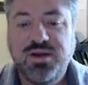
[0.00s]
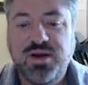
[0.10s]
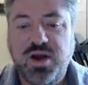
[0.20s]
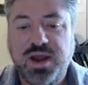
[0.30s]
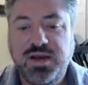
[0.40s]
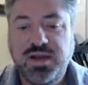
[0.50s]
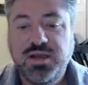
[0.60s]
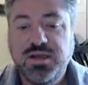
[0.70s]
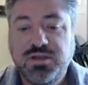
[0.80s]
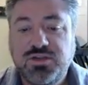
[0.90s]
All right.
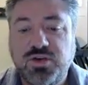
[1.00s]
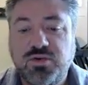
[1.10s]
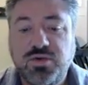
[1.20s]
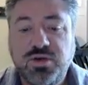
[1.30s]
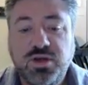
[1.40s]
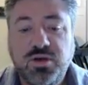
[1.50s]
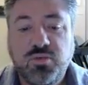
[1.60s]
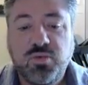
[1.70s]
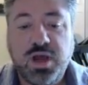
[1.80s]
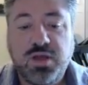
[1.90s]
So
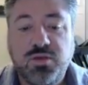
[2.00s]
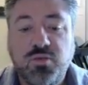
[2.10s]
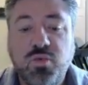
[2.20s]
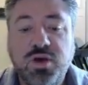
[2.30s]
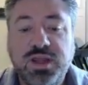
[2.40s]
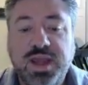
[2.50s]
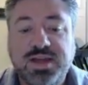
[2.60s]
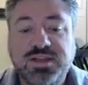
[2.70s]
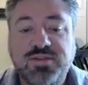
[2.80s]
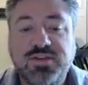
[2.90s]
one of the
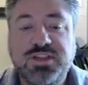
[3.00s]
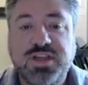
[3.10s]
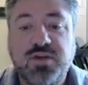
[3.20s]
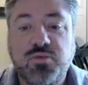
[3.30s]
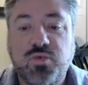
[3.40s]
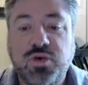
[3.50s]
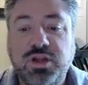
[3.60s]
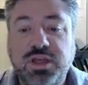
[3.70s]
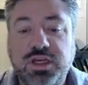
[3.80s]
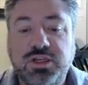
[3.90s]
activities I
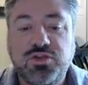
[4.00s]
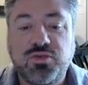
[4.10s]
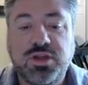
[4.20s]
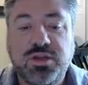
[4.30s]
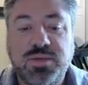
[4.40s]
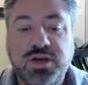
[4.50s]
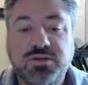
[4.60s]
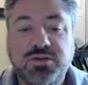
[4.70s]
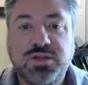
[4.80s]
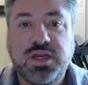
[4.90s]
really enjoyed the
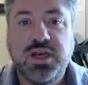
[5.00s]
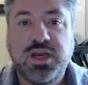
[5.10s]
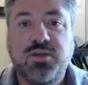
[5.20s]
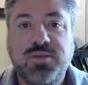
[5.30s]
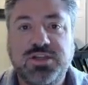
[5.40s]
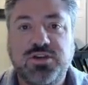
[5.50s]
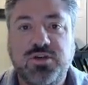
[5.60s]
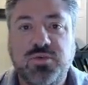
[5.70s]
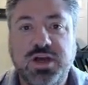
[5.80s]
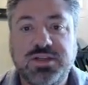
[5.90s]
most in
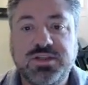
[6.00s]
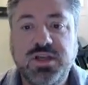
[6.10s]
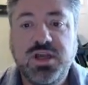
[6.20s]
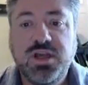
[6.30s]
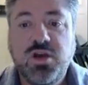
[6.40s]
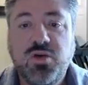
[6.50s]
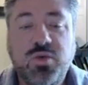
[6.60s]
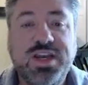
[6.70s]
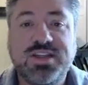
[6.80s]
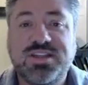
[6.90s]
elementary was
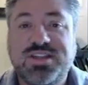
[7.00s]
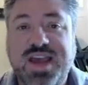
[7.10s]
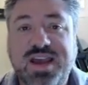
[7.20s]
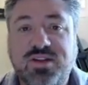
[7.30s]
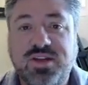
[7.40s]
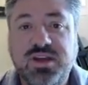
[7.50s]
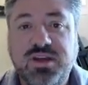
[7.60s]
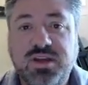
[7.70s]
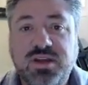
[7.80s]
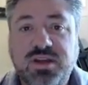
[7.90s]
we did cycling,
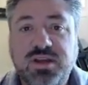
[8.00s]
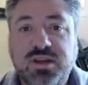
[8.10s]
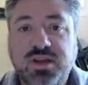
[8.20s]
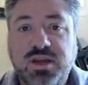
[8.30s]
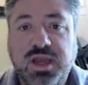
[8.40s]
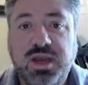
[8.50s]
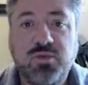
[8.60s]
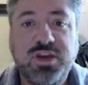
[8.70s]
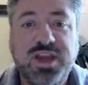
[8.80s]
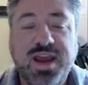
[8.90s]

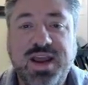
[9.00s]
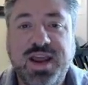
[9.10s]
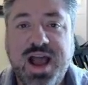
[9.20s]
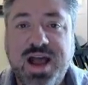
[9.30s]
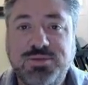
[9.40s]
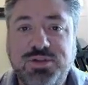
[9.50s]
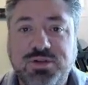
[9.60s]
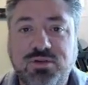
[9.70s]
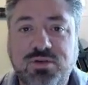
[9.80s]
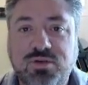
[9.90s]
and we had a
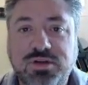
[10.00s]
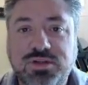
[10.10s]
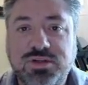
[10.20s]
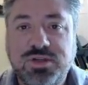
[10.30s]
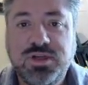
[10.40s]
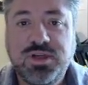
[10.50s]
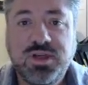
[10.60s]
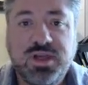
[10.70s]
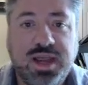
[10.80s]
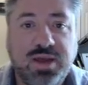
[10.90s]
obstacle course,
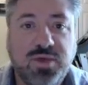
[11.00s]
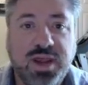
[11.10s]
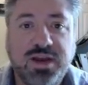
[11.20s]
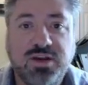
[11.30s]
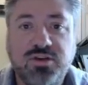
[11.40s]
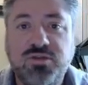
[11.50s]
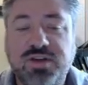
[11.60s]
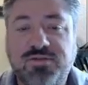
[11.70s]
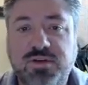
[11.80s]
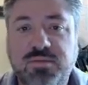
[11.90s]
and we had to do
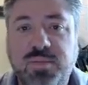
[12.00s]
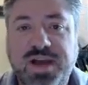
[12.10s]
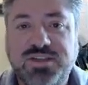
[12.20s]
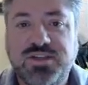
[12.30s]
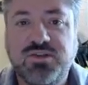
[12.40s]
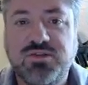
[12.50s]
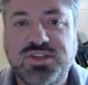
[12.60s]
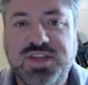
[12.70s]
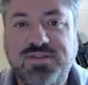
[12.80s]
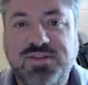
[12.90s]
different bicycle
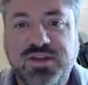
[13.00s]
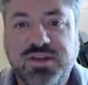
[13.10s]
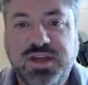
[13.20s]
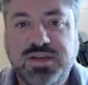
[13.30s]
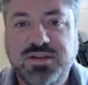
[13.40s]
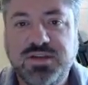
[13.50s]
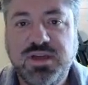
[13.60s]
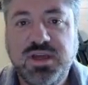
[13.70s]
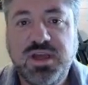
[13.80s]
safety things.